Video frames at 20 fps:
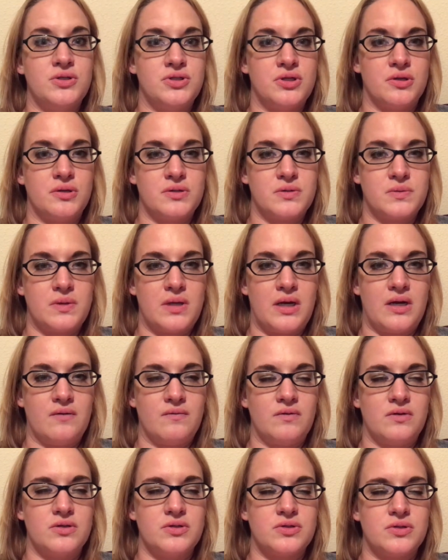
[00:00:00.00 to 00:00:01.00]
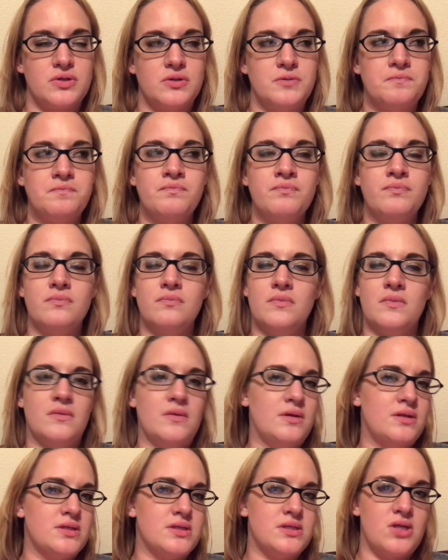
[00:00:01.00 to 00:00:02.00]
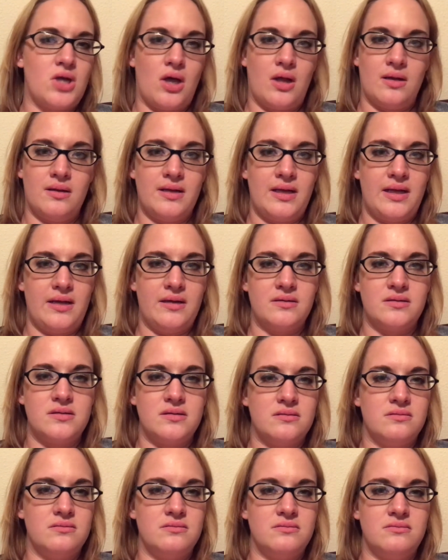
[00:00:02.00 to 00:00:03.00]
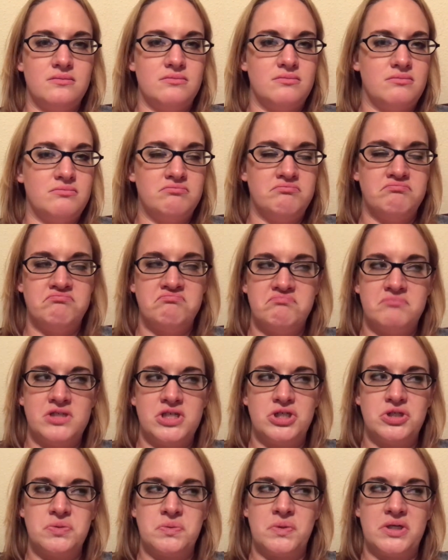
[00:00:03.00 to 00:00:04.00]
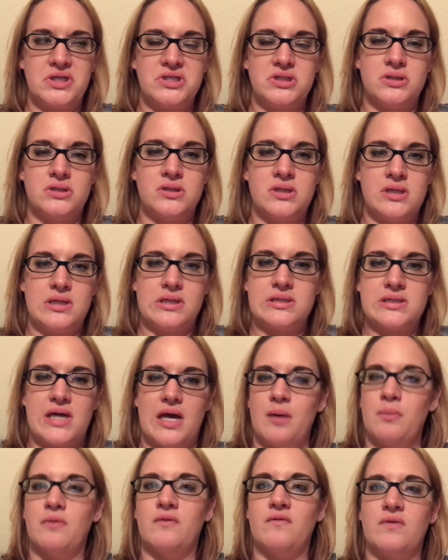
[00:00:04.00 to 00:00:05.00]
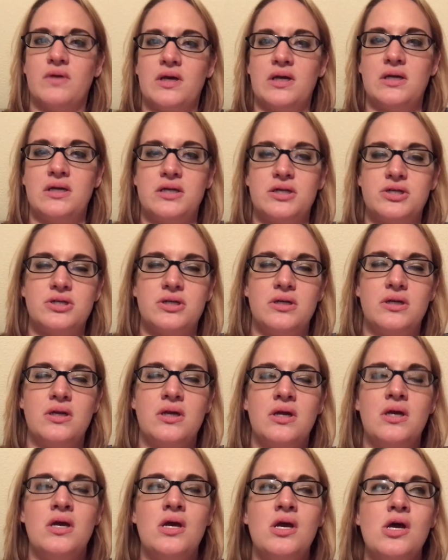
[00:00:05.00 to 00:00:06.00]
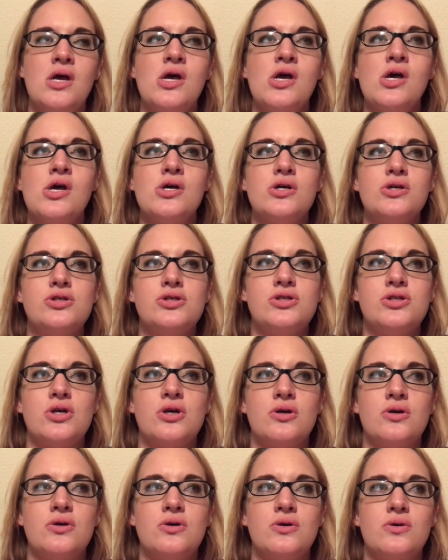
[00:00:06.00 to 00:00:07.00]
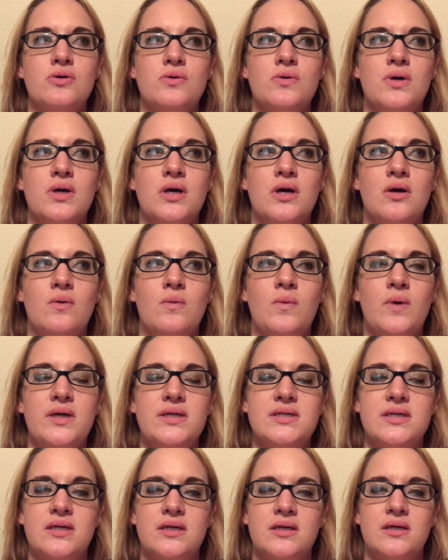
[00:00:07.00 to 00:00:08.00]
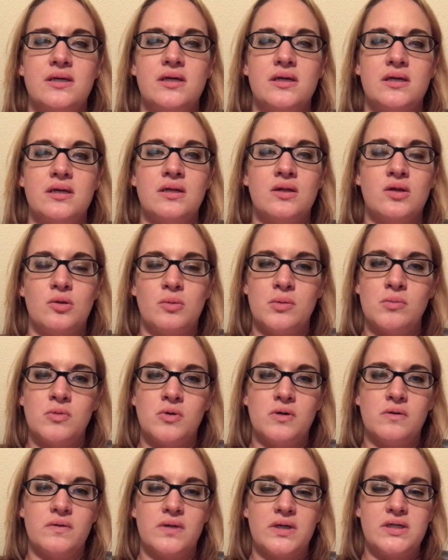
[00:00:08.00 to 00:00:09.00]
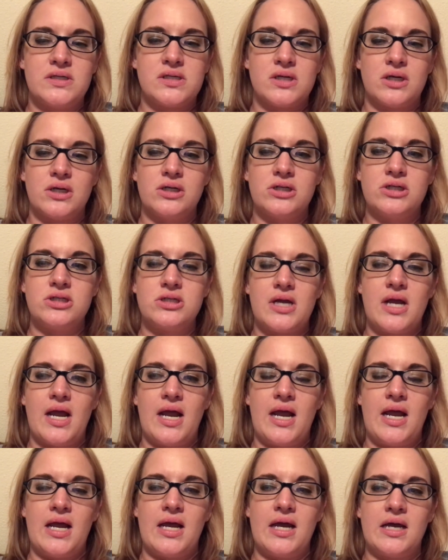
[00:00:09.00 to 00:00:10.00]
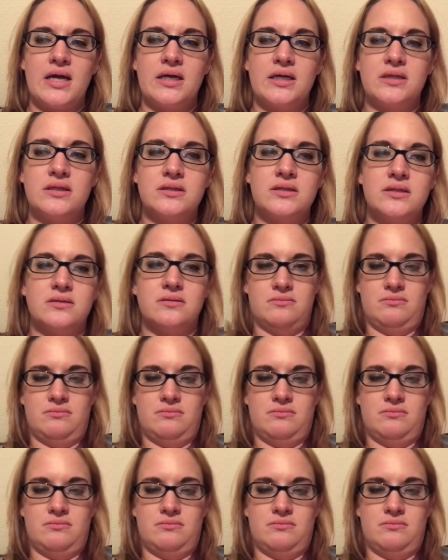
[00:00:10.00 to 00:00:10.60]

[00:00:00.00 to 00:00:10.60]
sugars were out of control? It's not a linked situation to this type of a condition. So we did a little bit more research and